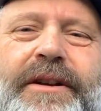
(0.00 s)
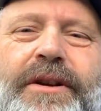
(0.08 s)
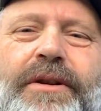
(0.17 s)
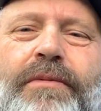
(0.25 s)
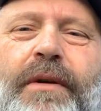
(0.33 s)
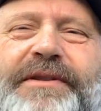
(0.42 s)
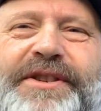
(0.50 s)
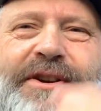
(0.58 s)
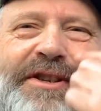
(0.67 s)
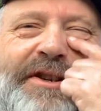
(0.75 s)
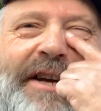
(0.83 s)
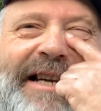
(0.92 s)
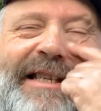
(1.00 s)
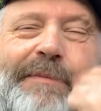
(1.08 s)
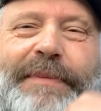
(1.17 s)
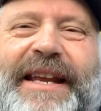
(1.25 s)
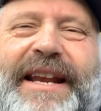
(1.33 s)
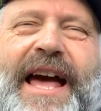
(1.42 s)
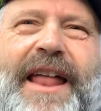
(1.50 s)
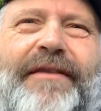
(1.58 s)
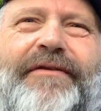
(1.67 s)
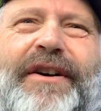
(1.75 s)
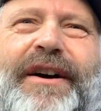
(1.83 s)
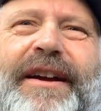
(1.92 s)
What was also nice is being out
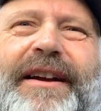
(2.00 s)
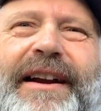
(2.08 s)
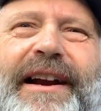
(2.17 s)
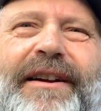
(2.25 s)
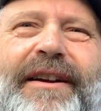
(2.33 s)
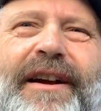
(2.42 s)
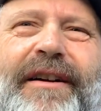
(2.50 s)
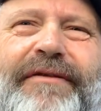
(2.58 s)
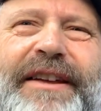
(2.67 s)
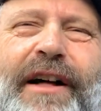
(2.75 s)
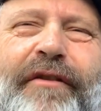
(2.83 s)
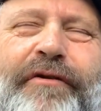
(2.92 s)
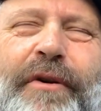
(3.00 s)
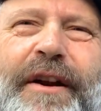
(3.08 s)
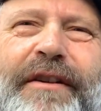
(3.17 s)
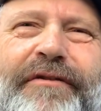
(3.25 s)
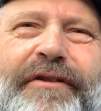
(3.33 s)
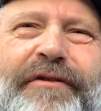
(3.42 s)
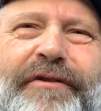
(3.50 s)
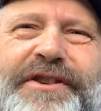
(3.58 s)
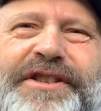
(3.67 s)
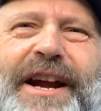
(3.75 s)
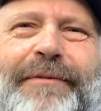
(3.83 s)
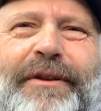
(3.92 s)
of California for the
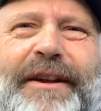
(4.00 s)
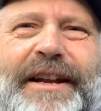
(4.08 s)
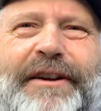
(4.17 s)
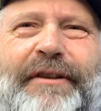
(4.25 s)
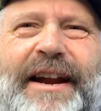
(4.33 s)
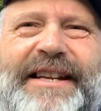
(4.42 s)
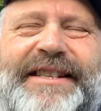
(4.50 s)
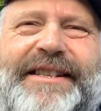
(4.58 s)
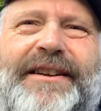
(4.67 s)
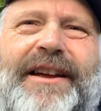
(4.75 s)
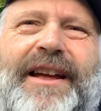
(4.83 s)
first time really in a race.